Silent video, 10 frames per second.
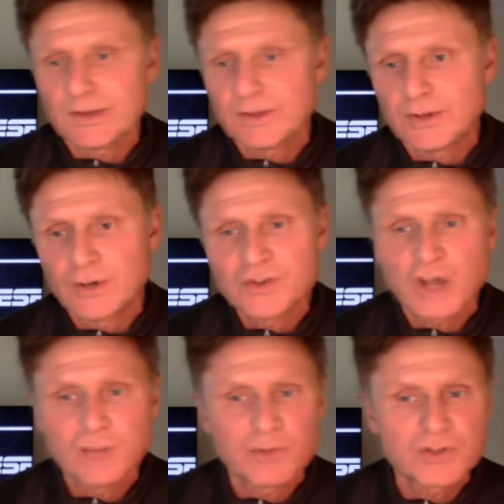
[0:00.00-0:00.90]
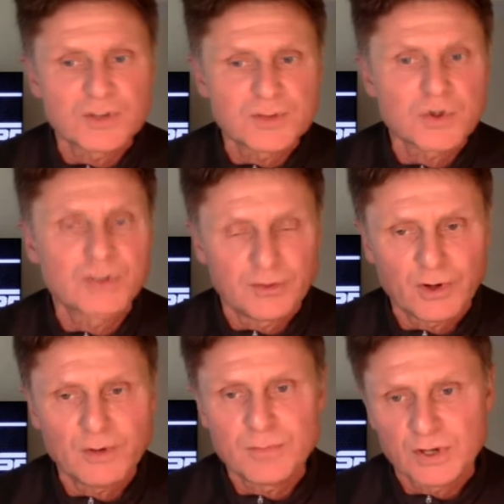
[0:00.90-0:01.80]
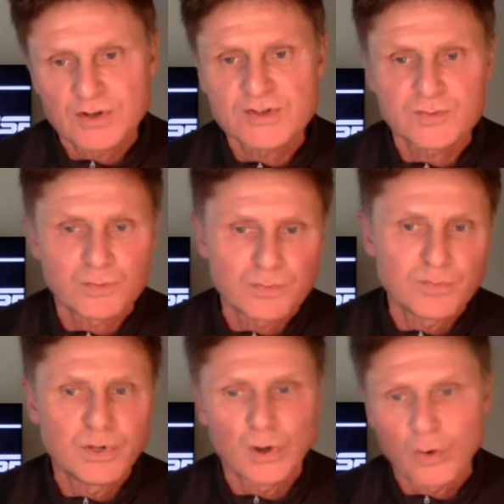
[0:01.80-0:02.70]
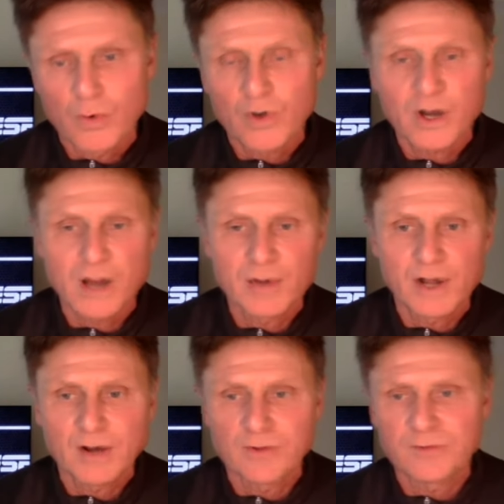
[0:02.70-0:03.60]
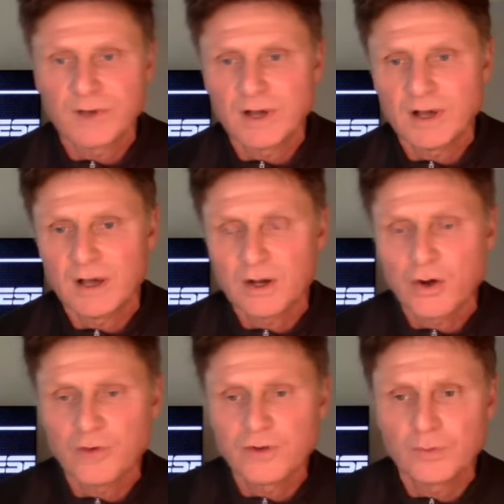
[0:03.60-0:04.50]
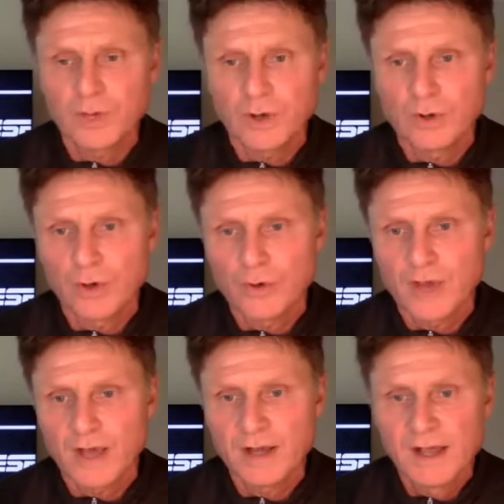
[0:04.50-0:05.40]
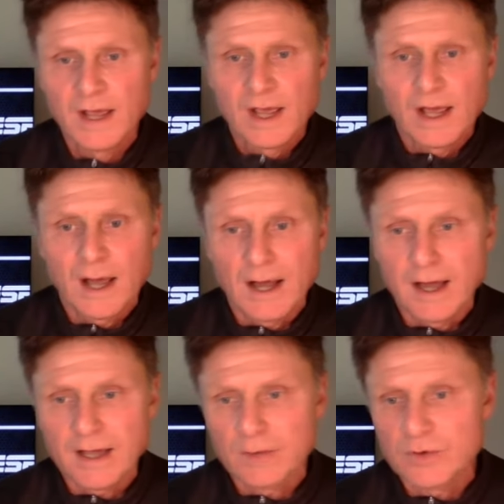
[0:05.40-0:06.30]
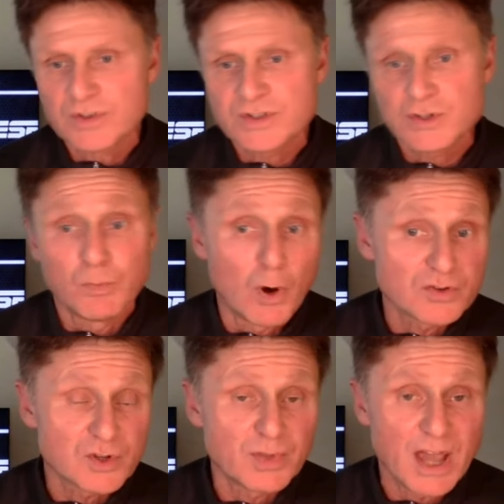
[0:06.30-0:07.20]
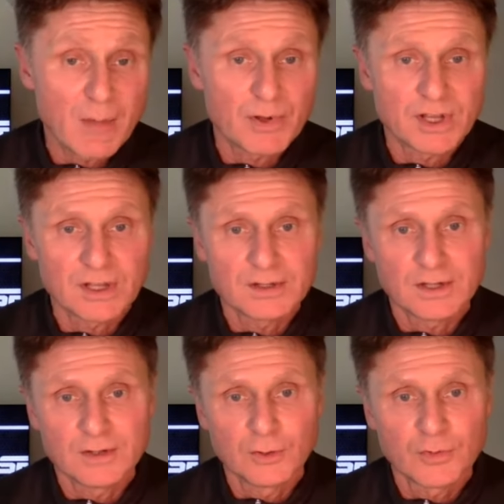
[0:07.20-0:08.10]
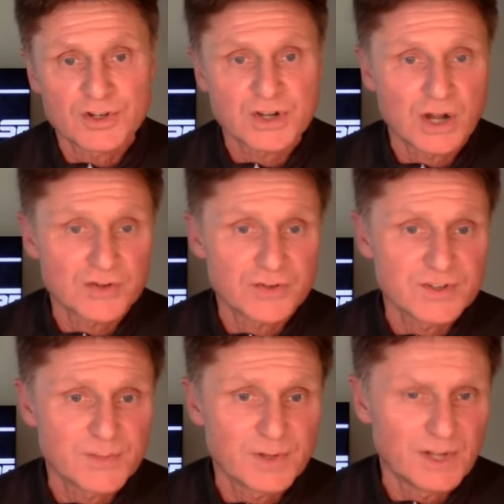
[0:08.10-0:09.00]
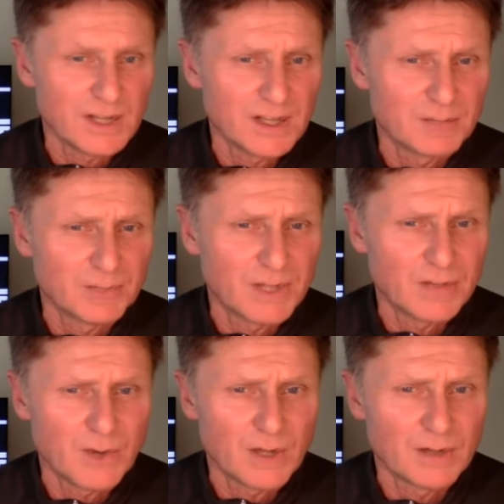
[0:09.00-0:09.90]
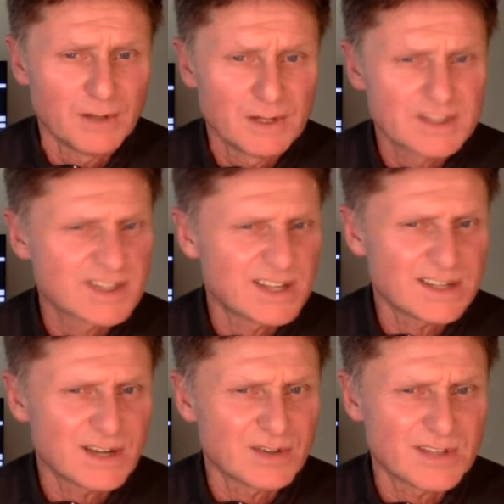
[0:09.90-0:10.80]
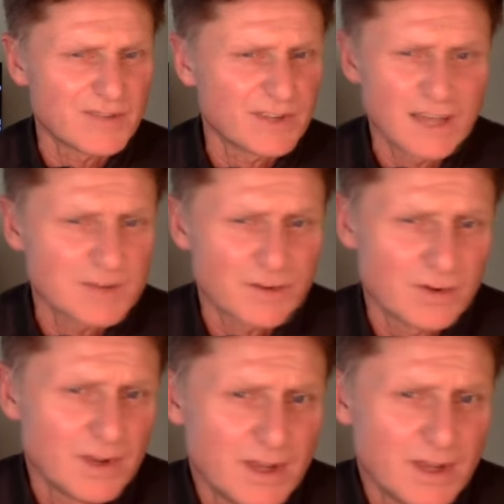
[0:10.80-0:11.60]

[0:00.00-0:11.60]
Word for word: Those championships were different because, you know, we were coming out of COVID. We all know that. It was supposed to be happening in numerous countries, but England played, what, 6 out of 7 games, or